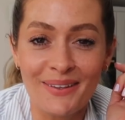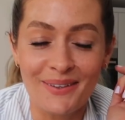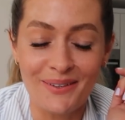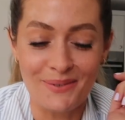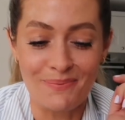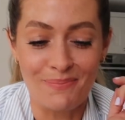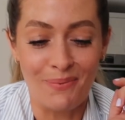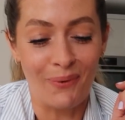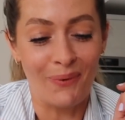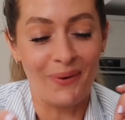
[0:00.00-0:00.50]

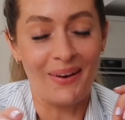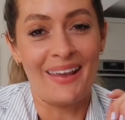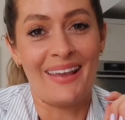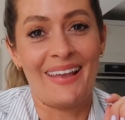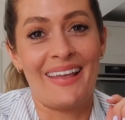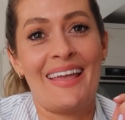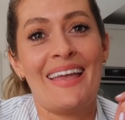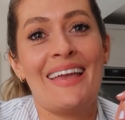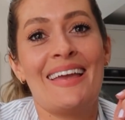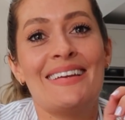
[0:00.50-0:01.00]
Good
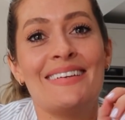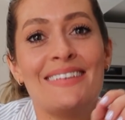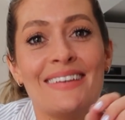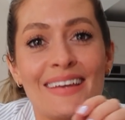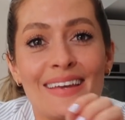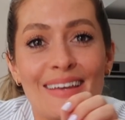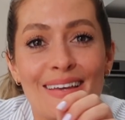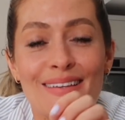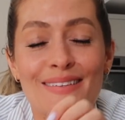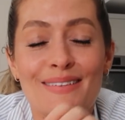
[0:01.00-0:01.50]
morning. It
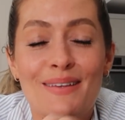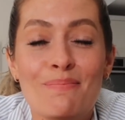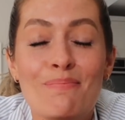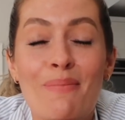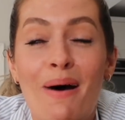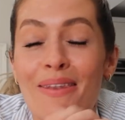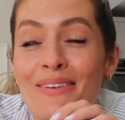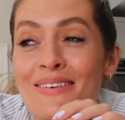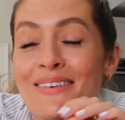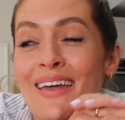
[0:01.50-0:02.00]
is
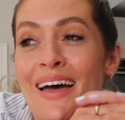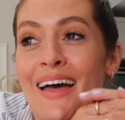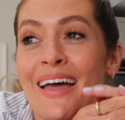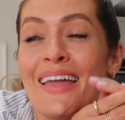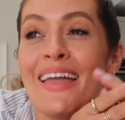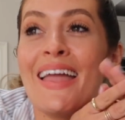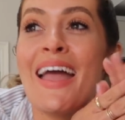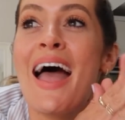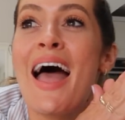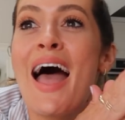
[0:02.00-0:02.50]

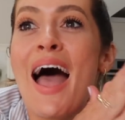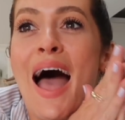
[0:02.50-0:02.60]
Monday,